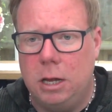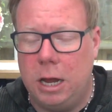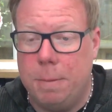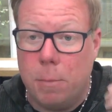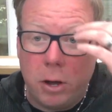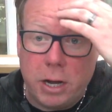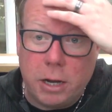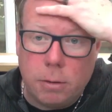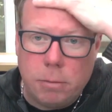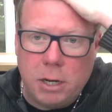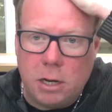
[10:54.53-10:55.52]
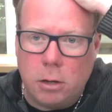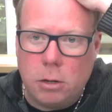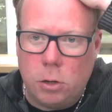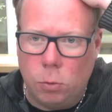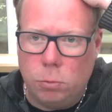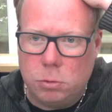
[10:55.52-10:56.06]
It might, you know,
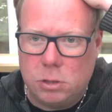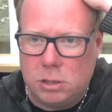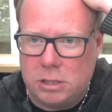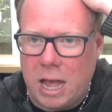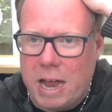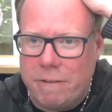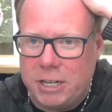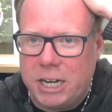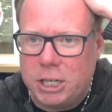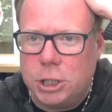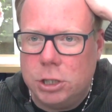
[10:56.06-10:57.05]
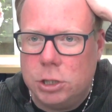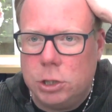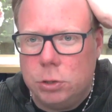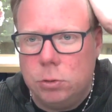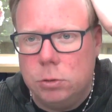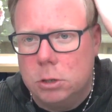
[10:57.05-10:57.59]
cause their addiction
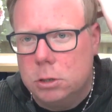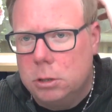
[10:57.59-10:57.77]
to,